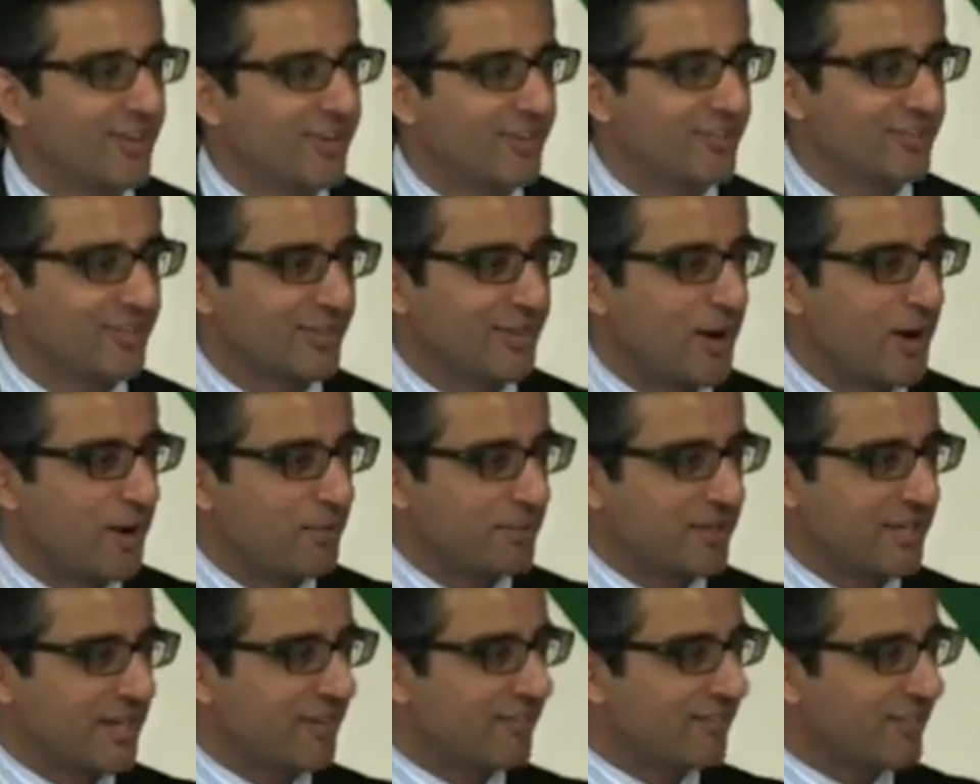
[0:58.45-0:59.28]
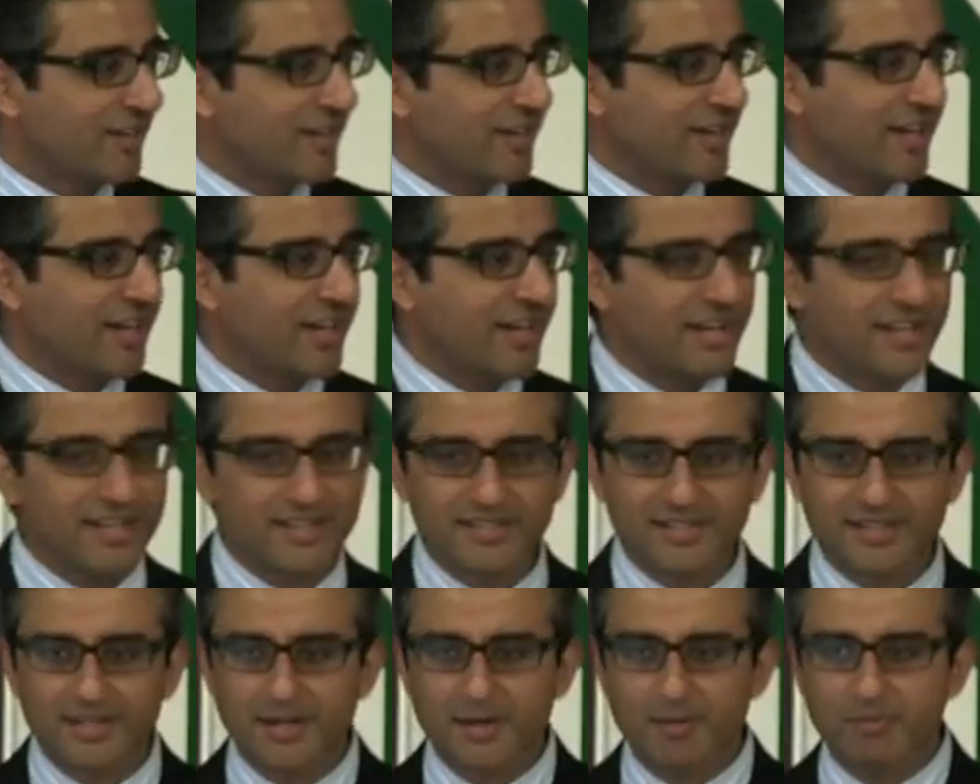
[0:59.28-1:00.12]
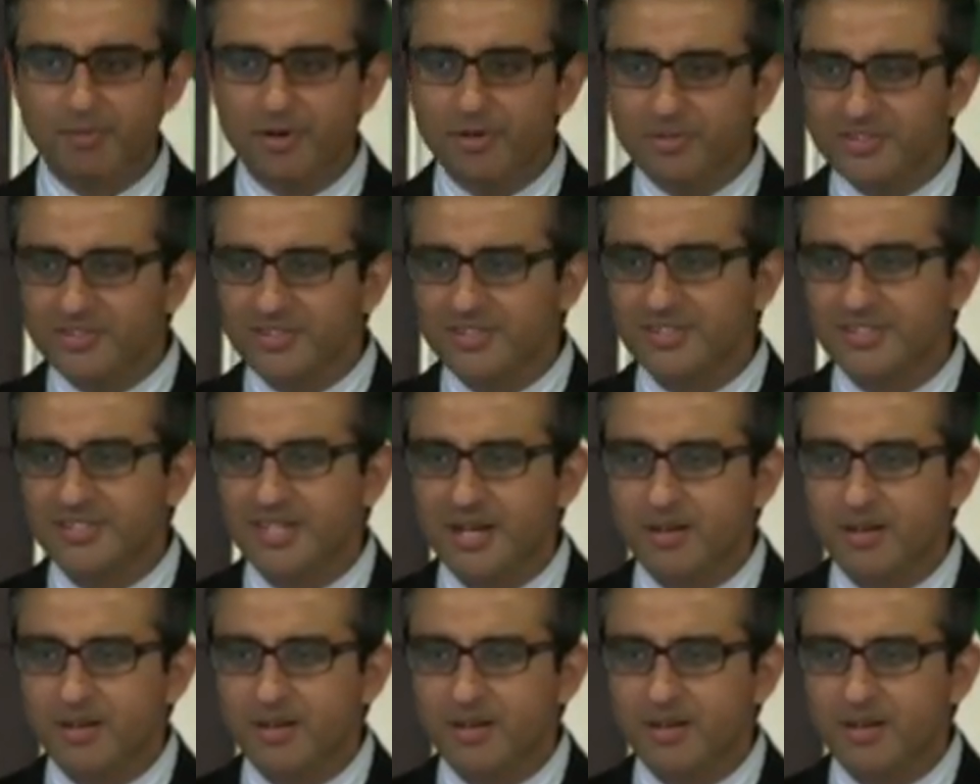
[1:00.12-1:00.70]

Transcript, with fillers: of, the, Common Era, and most of the